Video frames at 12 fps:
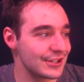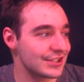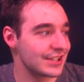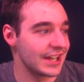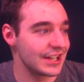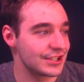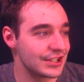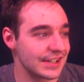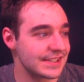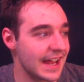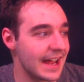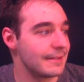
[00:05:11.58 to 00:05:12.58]
just
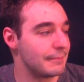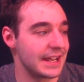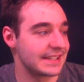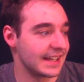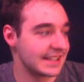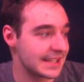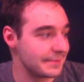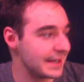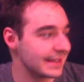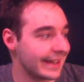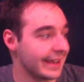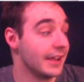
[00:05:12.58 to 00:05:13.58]
does not make sense to
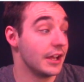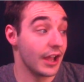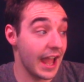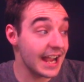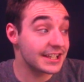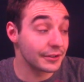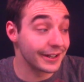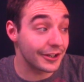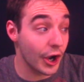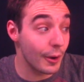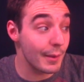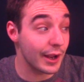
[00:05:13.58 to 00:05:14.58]
me. Like, excellent
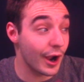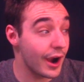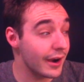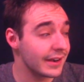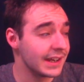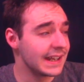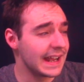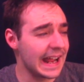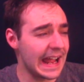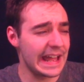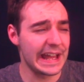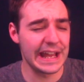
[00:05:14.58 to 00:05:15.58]
Kobe card
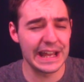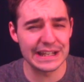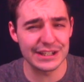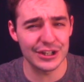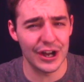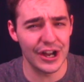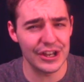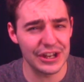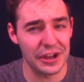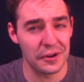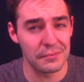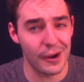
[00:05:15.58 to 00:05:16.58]
and
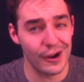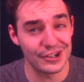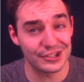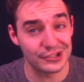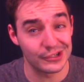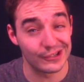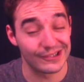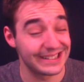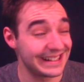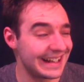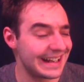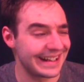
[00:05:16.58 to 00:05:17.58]
Danielle Marshall.
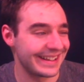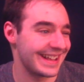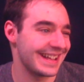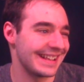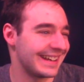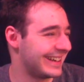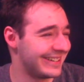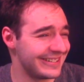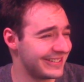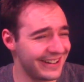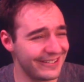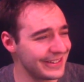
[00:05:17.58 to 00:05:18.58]

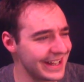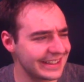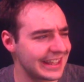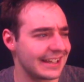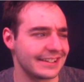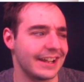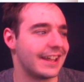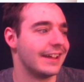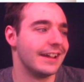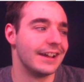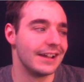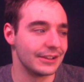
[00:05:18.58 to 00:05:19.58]
I don't like that. Like,
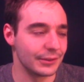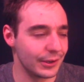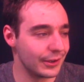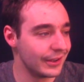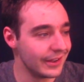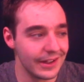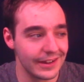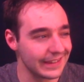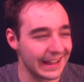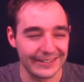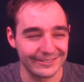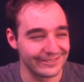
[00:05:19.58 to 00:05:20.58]

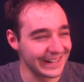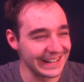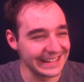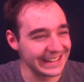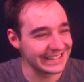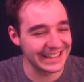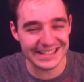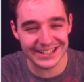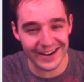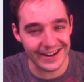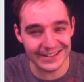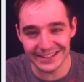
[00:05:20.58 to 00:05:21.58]
really? This
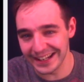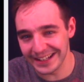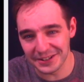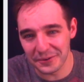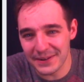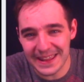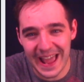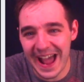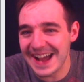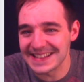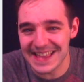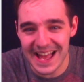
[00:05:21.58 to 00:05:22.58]
card? Nobody
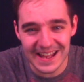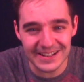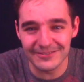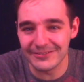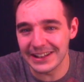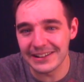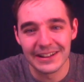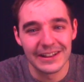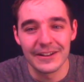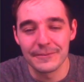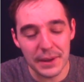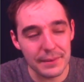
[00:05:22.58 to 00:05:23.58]
has that. Like,
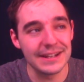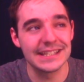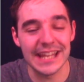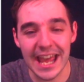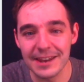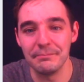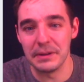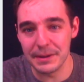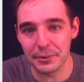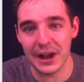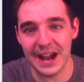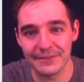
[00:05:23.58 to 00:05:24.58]
maybe 10
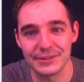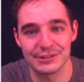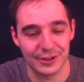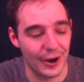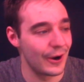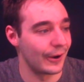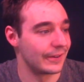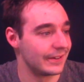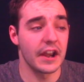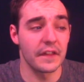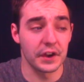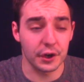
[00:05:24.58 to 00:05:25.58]
people have this card.
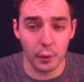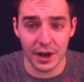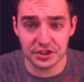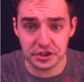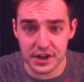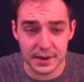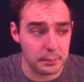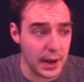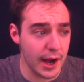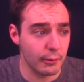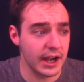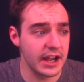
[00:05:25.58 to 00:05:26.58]
Another questioning
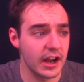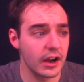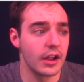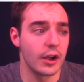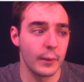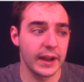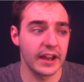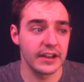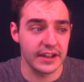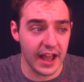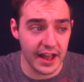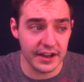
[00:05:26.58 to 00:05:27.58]
pair right here. We
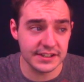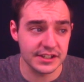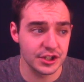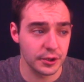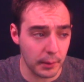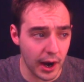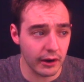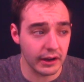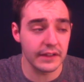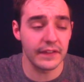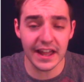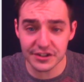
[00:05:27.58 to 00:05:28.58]
get Giannis and
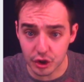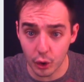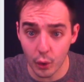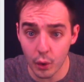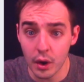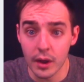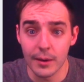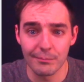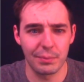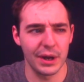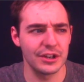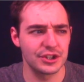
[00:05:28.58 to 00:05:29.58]
Jabari. That's cool.
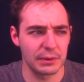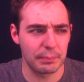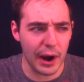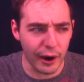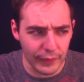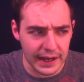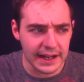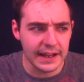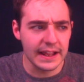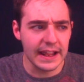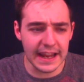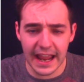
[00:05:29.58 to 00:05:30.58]
But Jabari,
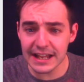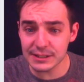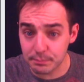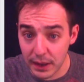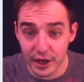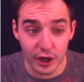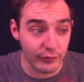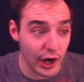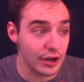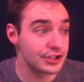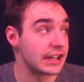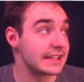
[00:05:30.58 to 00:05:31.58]
he has better
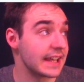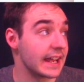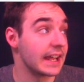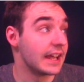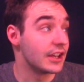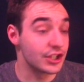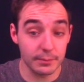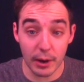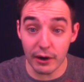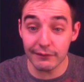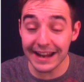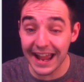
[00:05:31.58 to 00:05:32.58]
versions. Like,
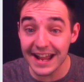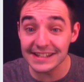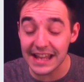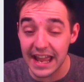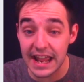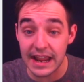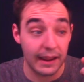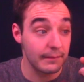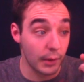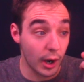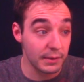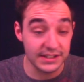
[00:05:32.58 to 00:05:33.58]
Jabari has a
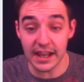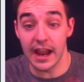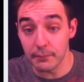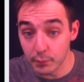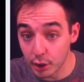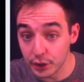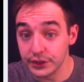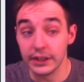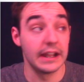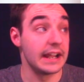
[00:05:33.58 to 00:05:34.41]
Moment Emerald,